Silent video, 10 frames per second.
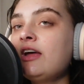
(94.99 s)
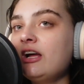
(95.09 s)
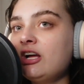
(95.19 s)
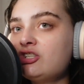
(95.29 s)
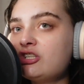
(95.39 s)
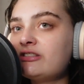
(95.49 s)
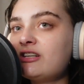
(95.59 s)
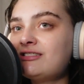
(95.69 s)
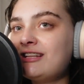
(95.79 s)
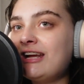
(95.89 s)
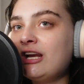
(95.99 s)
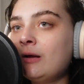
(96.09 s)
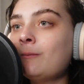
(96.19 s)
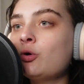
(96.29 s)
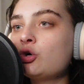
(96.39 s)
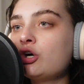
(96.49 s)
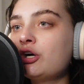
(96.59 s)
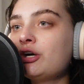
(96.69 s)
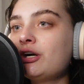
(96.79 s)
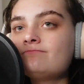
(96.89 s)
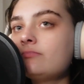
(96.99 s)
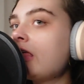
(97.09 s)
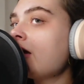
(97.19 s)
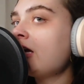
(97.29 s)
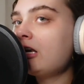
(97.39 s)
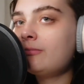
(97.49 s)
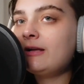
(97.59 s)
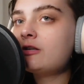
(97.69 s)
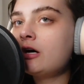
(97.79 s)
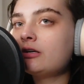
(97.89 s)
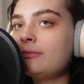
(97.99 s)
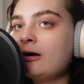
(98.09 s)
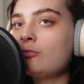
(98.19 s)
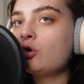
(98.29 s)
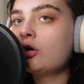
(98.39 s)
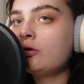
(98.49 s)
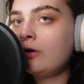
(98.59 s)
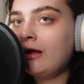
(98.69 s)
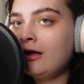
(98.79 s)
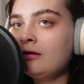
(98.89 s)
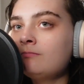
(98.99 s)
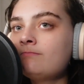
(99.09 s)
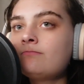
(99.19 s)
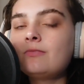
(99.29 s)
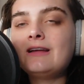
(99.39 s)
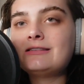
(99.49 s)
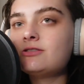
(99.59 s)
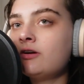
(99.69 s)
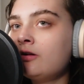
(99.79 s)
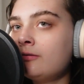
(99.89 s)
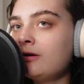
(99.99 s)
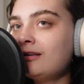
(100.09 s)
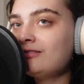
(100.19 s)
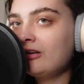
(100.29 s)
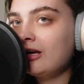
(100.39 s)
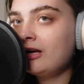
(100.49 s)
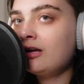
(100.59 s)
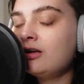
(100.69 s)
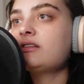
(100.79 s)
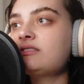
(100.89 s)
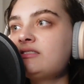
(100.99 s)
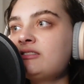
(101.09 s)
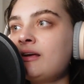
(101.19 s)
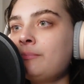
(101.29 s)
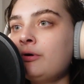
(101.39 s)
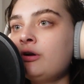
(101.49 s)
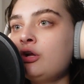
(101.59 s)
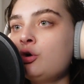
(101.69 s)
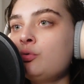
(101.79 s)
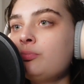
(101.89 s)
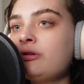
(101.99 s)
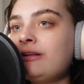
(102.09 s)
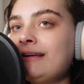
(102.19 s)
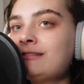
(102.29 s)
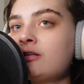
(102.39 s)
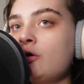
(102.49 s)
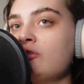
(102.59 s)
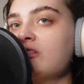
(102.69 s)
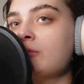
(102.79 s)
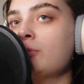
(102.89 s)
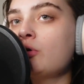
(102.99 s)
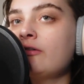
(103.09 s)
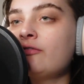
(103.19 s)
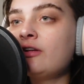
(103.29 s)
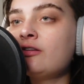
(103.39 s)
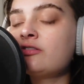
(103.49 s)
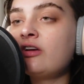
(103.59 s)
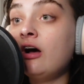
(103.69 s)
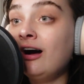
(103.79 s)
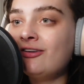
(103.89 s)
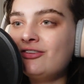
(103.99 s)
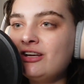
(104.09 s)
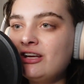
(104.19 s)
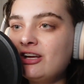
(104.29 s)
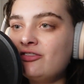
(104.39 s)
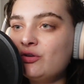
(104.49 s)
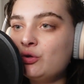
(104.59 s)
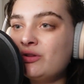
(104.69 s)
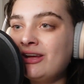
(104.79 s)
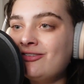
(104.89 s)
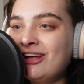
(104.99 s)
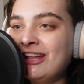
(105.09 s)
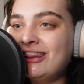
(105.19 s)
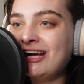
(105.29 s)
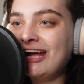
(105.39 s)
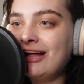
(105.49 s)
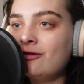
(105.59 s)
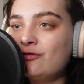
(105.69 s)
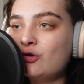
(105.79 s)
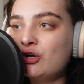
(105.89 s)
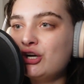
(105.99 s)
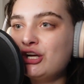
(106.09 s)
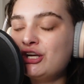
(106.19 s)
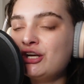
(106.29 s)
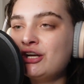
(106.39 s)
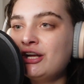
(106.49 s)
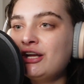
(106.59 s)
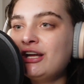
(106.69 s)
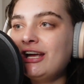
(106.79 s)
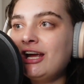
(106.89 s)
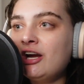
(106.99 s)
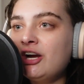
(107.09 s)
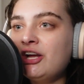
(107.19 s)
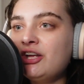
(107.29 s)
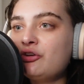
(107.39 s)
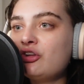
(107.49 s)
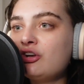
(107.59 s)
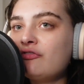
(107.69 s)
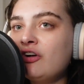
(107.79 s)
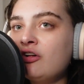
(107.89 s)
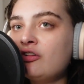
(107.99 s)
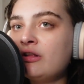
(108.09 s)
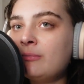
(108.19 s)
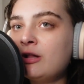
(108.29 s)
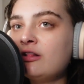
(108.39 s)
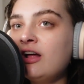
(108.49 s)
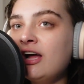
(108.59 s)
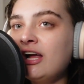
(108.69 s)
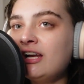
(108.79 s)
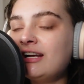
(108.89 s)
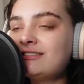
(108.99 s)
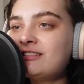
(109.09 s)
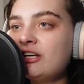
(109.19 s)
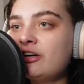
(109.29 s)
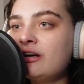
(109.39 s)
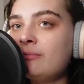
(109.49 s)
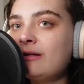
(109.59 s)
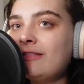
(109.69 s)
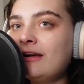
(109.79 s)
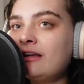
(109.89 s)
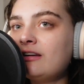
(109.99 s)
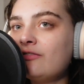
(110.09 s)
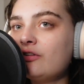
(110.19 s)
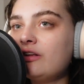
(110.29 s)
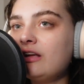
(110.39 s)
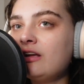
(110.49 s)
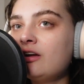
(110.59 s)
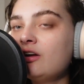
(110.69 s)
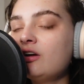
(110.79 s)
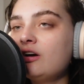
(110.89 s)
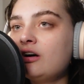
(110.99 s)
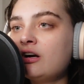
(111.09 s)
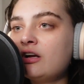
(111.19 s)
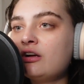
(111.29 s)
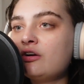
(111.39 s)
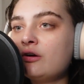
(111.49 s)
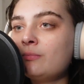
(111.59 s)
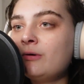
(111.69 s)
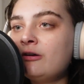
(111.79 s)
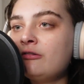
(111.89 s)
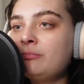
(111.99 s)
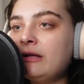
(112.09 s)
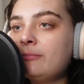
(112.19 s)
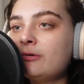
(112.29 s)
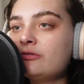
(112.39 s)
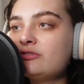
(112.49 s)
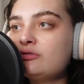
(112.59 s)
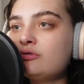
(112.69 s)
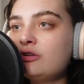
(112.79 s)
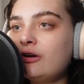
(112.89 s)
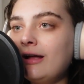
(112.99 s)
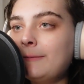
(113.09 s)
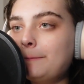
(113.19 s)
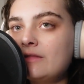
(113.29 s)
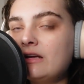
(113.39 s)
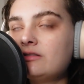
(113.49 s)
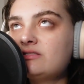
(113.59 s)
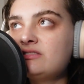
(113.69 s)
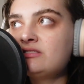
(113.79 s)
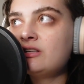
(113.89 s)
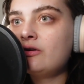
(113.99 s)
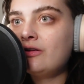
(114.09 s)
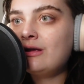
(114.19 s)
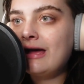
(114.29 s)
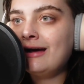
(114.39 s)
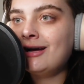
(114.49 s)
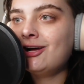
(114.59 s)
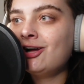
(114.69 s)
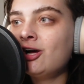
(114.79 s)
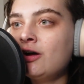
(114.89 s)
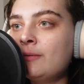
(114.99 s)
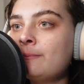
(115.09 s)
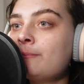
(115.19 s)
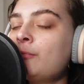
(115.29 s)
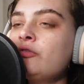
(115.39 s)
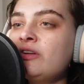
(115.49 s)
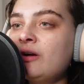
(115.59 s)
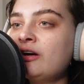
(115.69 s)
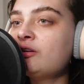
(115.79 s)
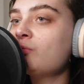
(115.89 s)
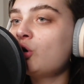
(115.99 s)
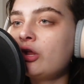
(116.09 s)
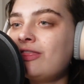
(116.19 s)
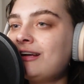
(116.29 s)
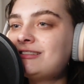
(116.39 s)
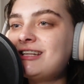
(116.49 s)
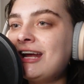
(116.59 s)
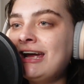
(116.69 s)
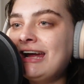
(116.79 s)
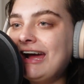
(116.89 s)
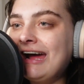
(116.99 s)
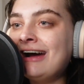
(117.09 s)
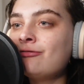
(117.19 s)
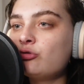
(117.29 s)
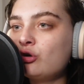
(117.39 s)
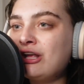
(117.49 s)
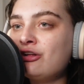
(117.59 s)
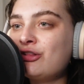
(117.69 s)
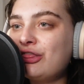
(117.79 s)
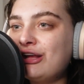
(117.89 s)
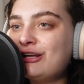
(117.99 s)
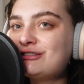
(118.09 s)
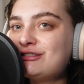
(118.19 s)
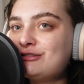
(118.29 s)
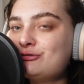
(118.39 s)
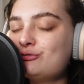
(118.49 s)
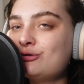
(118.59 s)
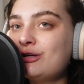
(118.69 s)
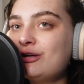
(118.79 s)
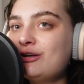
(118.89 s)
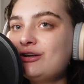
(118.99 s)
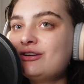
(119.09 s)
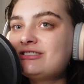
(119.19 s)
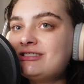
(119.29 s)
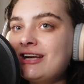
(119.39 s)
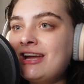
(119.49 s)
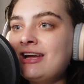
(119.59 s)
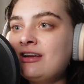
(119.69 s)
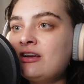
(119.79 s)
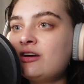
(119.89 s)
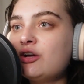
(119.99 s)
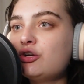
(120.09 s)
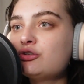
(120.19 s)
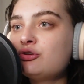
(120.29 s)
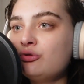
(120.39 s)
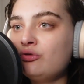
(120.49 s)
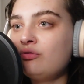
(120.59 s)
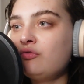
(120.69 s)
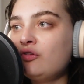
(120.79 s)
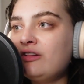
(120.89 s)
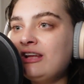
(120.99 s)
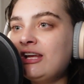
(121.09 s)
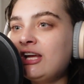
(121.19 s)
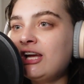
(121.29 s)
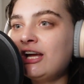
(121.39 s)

is just because they need to be talked about more, okay? That's all I'm gonna say. Separate note, please go and support Phil's Coffee if you live in the California area. You can follow them online, etc., but they definitely are a good group of people to look at. So yeah, moving on to more things that I have, real things to say truthfully